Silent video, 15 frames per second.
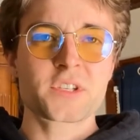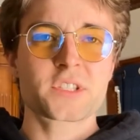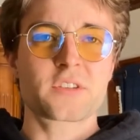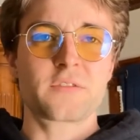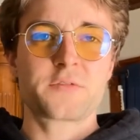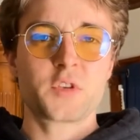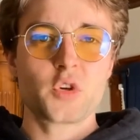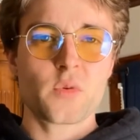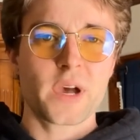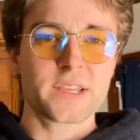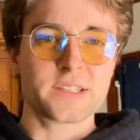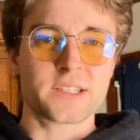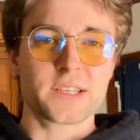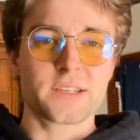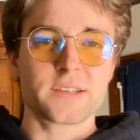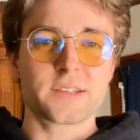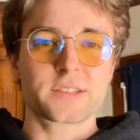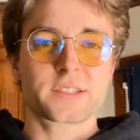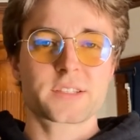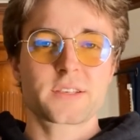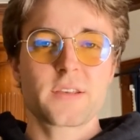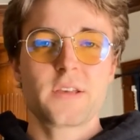just a few
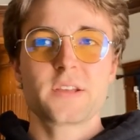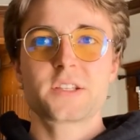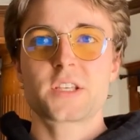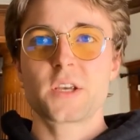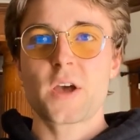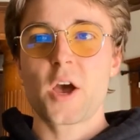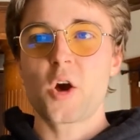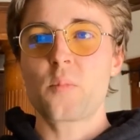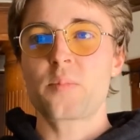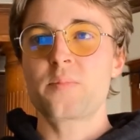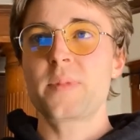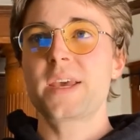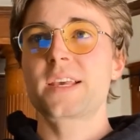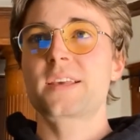ideas to help